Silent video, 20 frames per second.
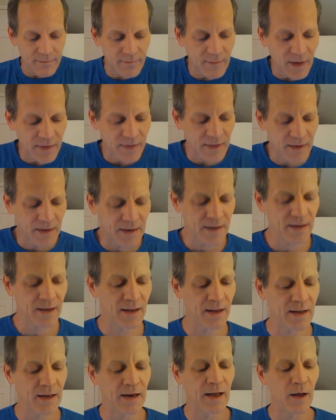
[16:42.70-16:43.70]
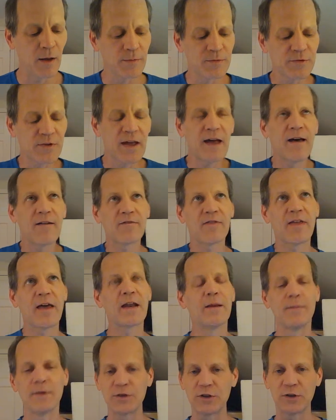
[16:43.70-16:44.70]
I think it helps to have that
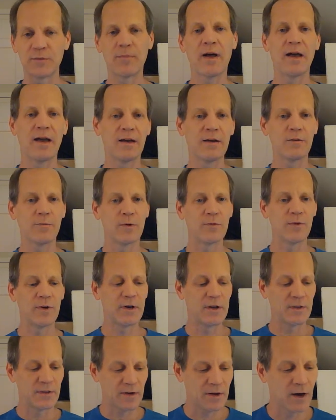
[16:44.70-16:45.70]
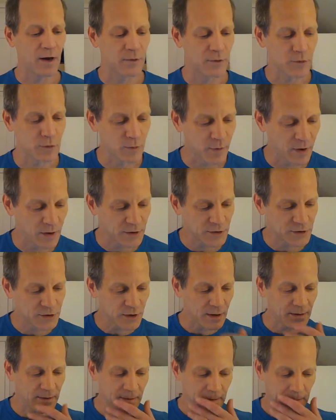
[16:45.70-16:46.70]
image in mind when reading the Katha
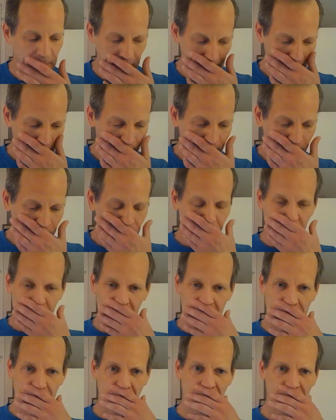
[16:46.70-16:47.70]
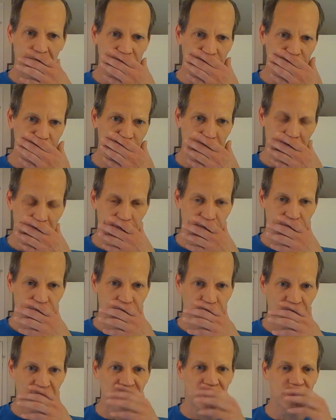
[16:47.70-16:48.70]
Upanishad. Because
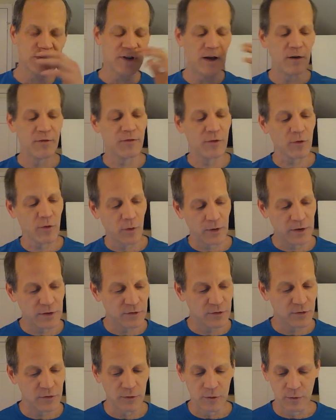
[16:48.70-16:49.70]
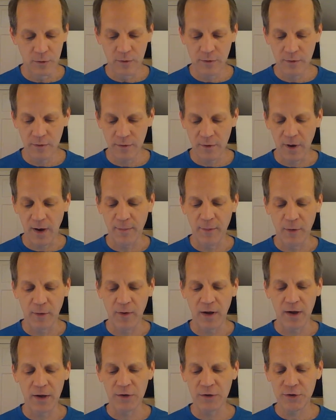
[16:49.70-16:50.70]
the self, according to
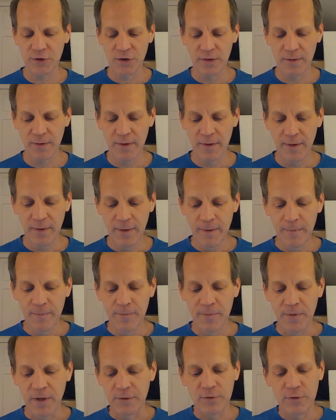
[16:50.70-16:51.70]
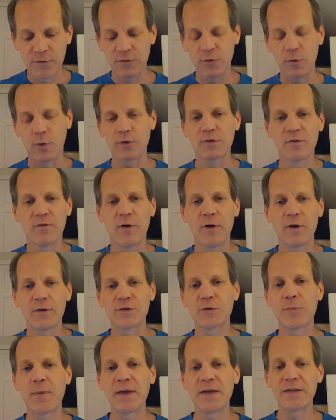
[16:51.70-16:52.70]
Yamaraj, it's the source of all
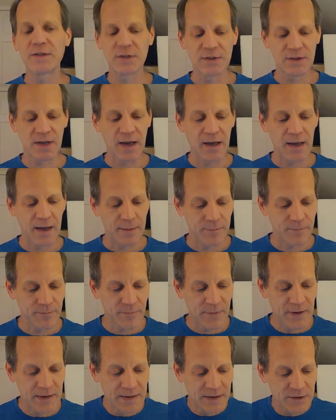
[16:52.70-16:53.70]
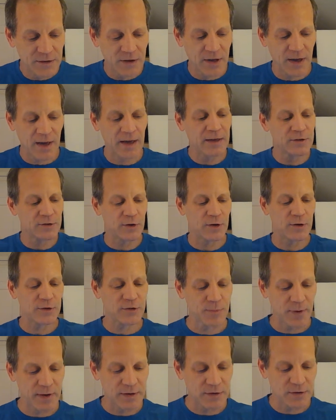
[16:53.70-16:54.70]
space and time. It contains all
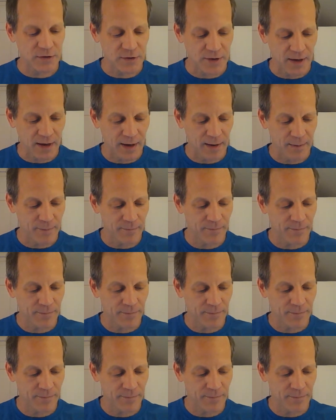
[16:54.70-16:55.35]
space and time.